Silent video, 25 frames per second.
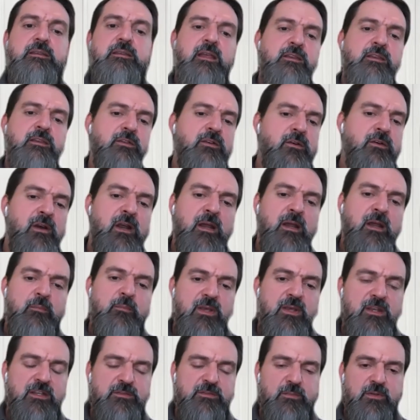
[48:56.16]
your
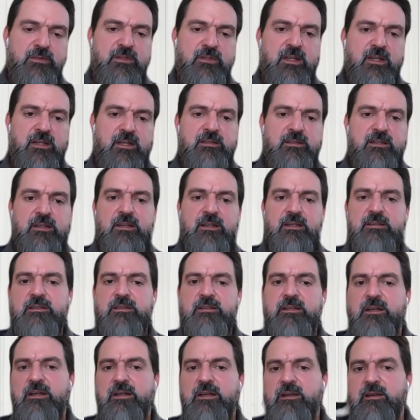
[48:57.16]
IP is protected,
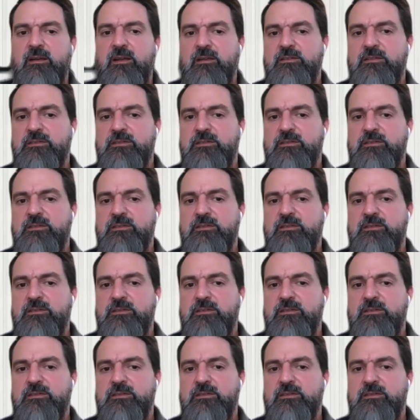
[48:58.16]
that